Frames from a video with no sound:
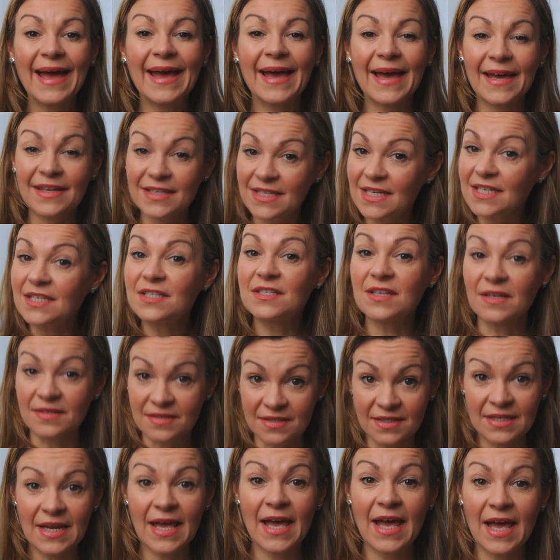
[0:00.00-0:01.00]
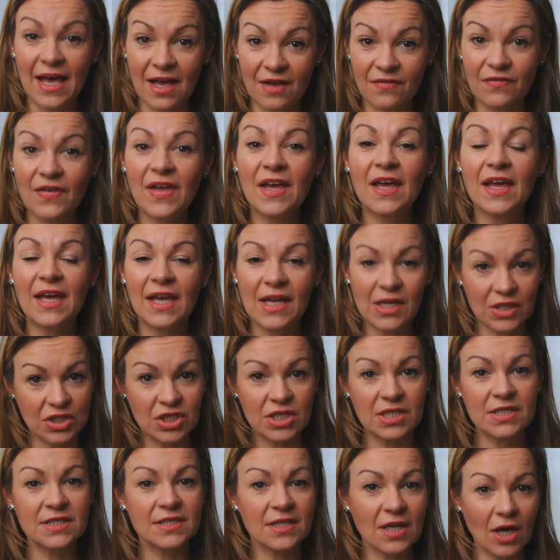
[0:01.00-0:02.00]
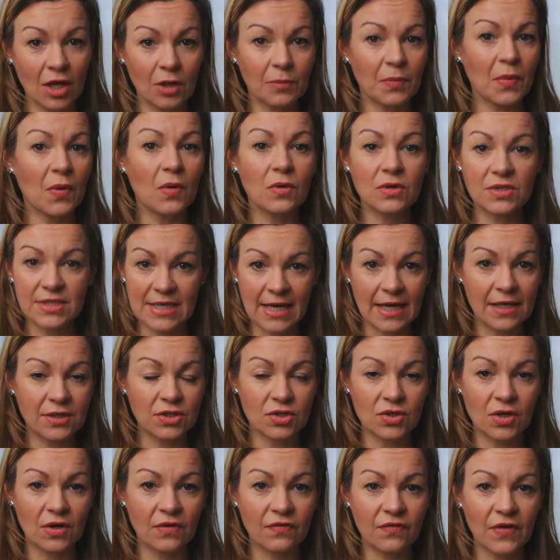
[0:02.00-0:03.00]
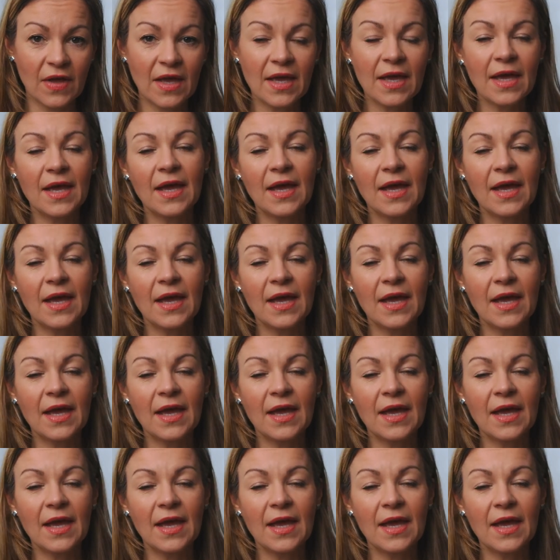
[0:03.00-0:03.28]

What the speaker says: and he doesn't have itchy scalp or dandruff.